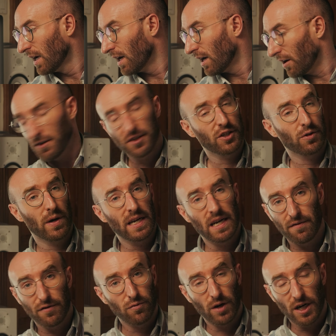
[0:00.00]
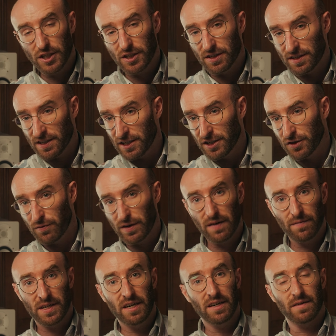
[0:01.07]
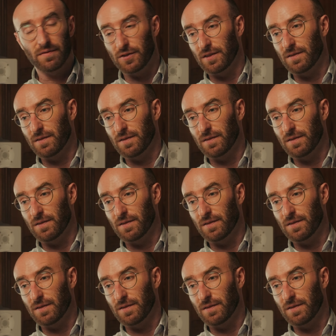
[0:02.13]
Also, I never watched season 3 of Daredevil.